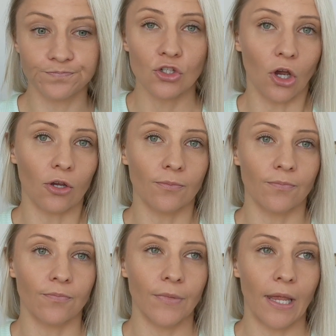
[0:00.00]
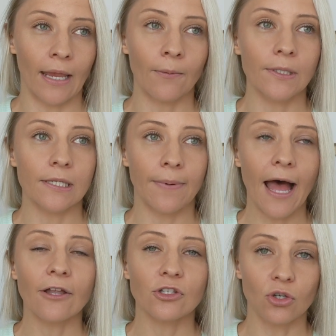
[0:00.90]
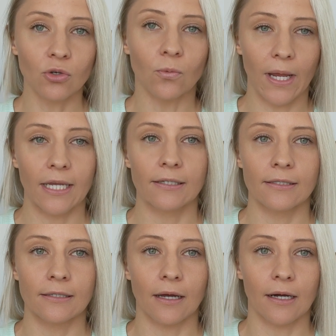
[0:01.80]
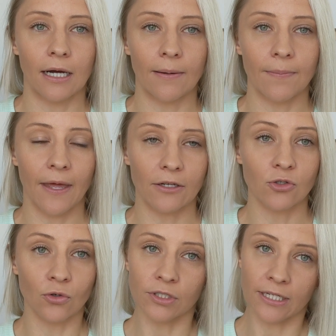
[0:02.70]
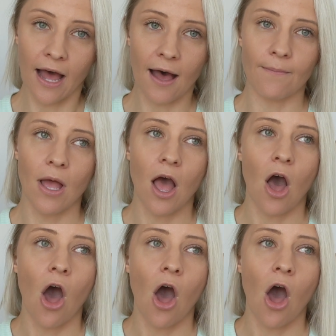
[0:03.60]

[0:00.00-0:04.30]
So it was about 2 weeks that it took to come.